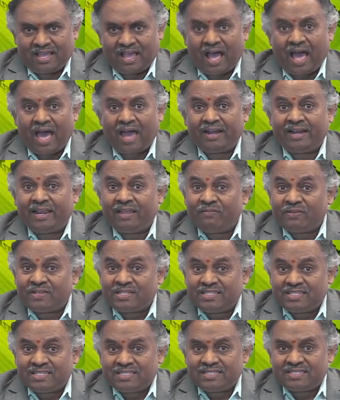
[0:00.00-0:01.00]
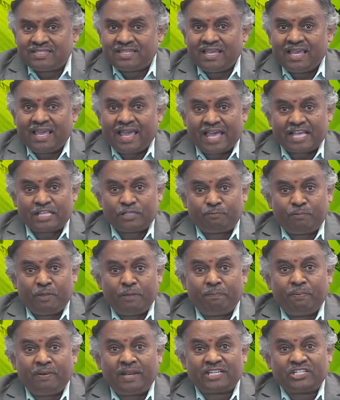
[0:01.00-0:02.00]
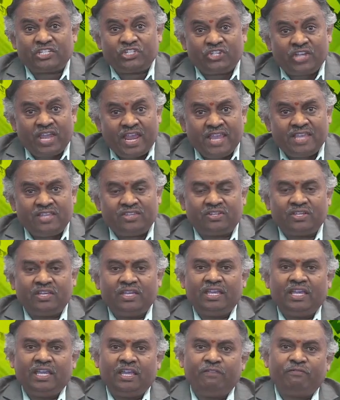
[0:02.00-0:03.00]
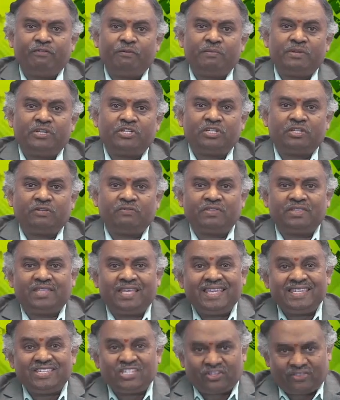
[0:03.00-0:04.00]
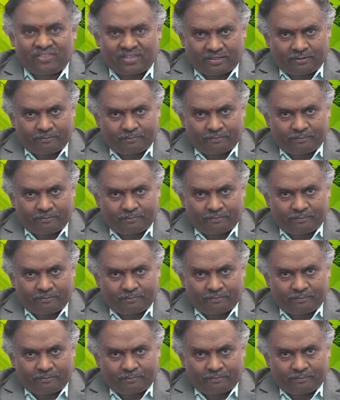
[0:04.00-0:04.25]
or divergence as people exchange information with each other.